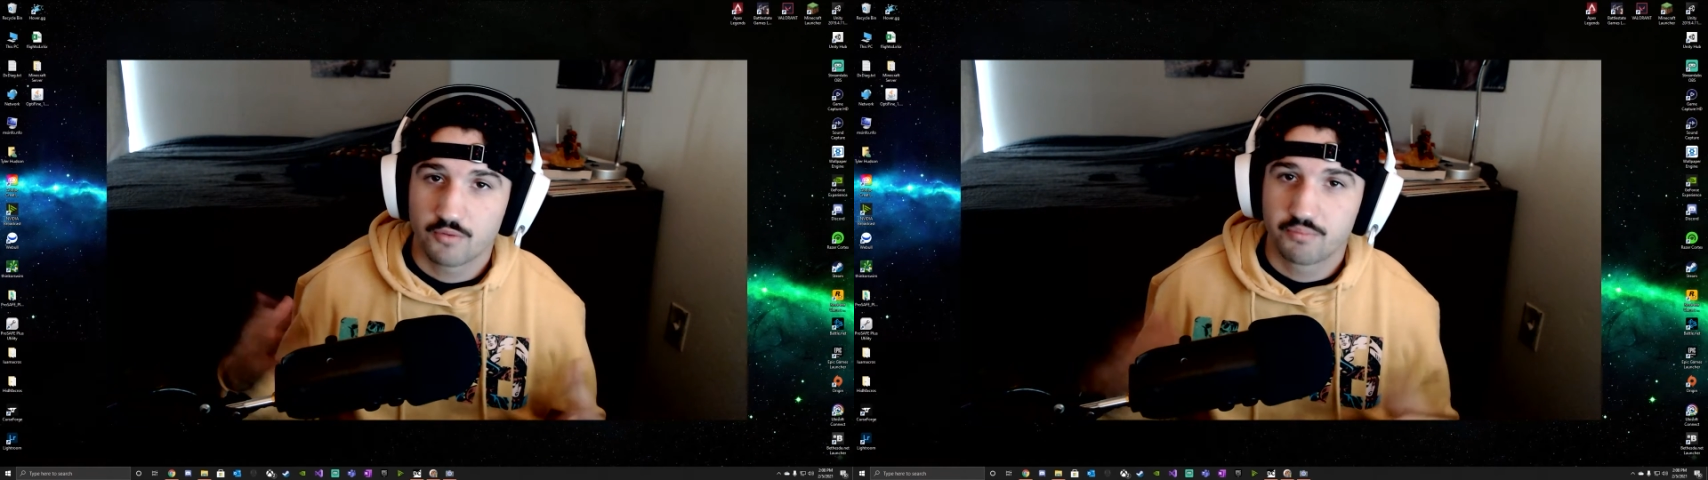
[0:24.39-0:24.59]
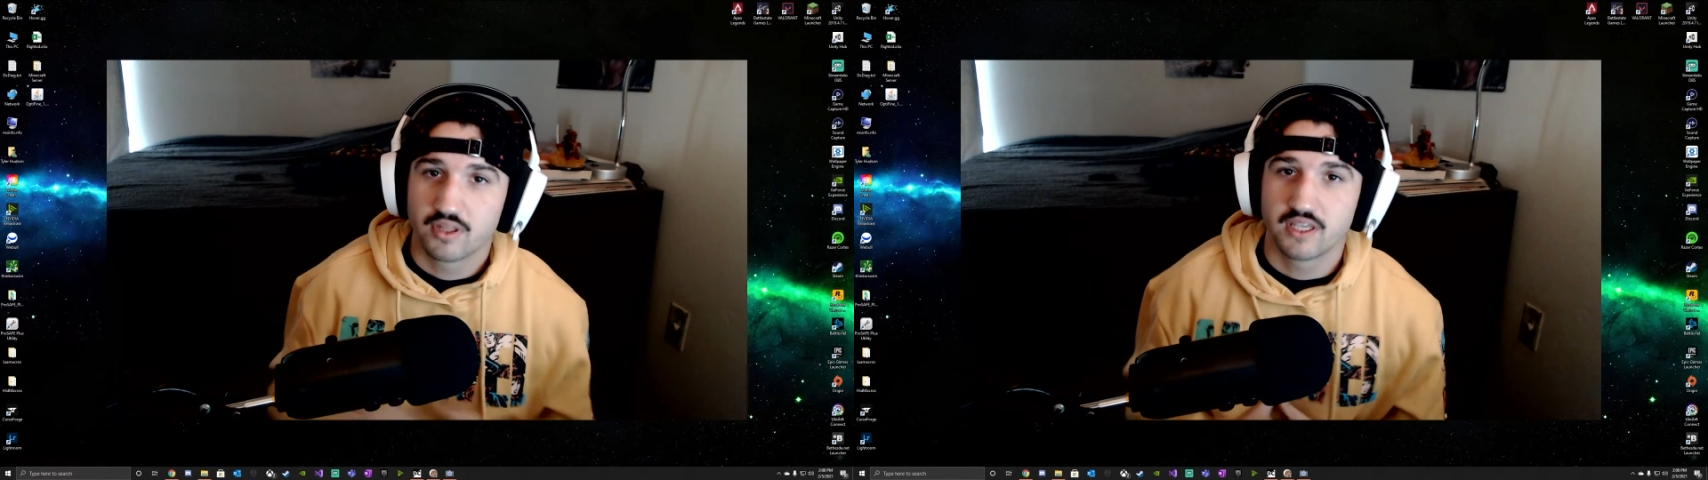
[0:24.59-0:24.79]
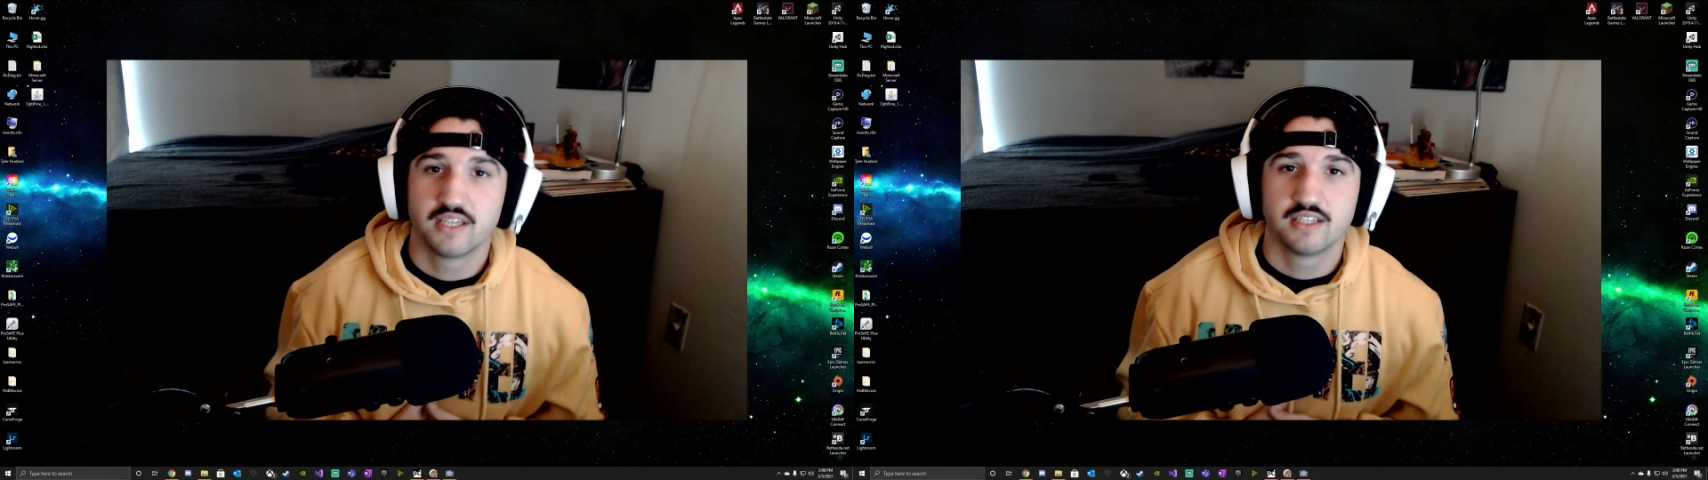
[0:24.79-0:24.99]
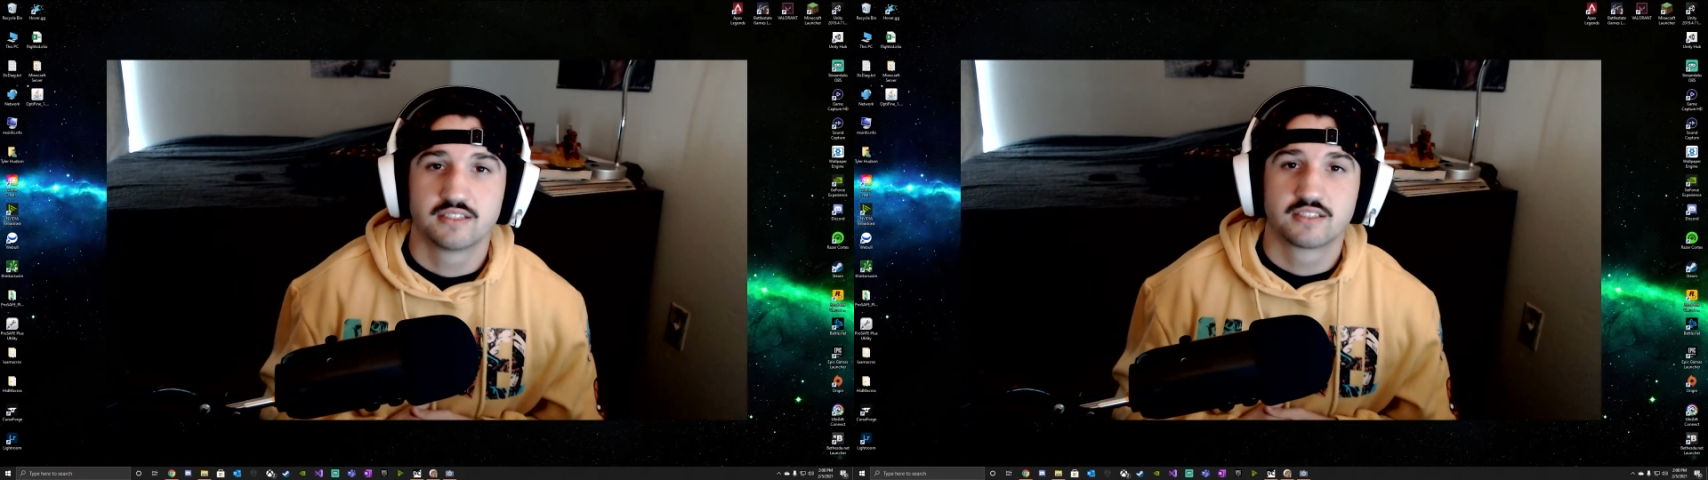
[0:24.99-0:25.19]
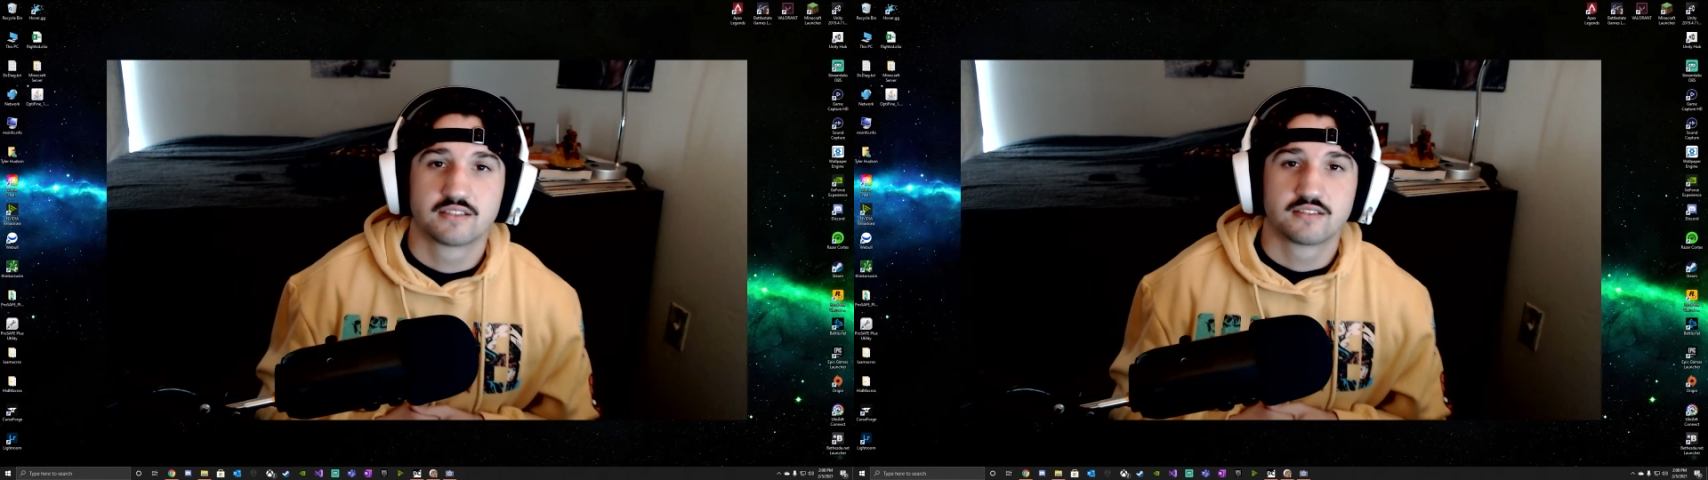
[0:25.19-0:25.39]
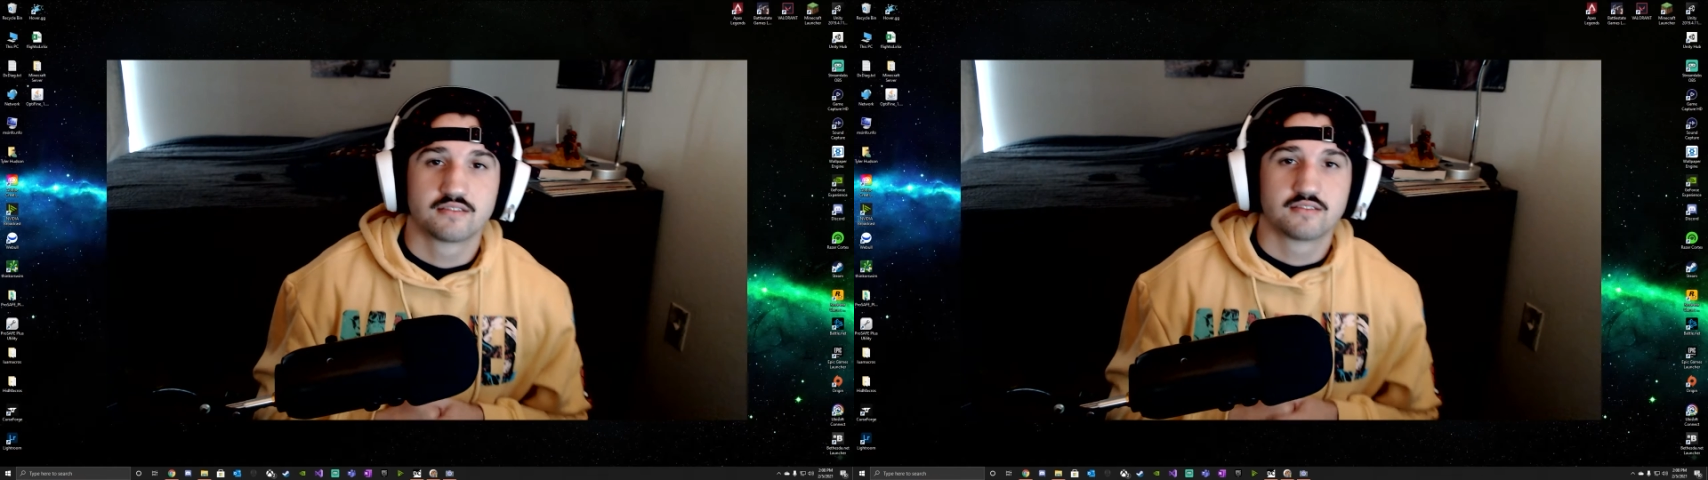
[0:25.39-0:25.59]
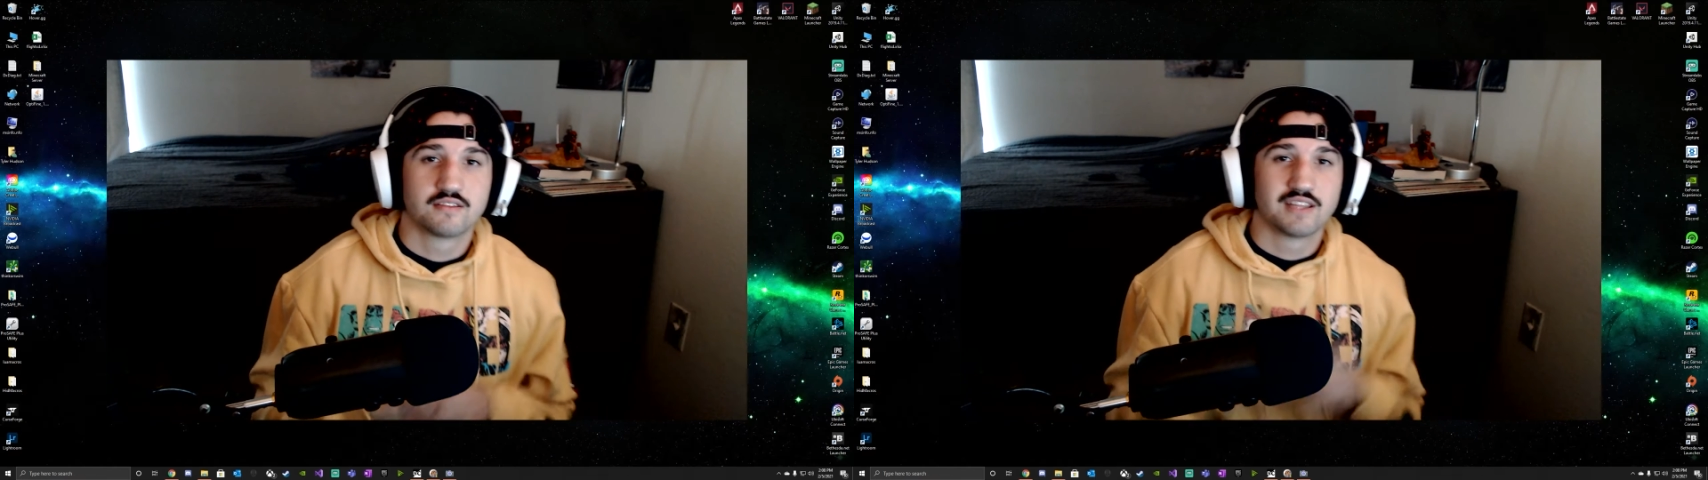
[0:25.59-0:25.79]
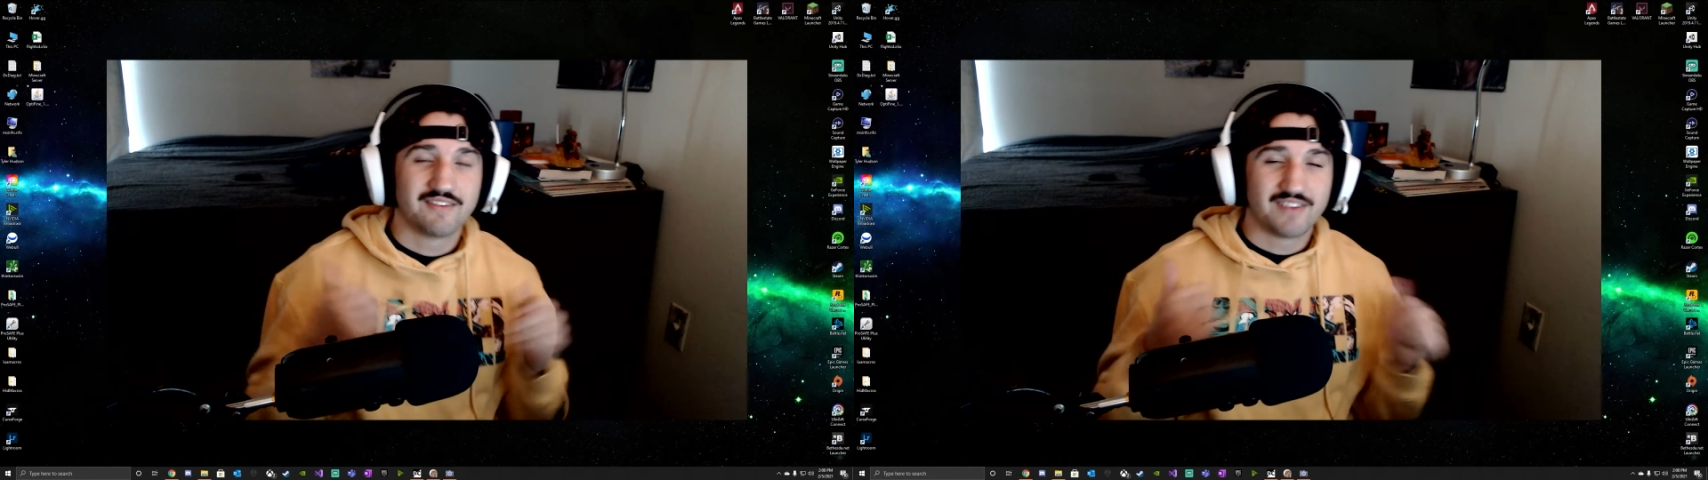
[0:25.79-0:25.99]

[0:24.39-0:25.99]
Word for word: please leave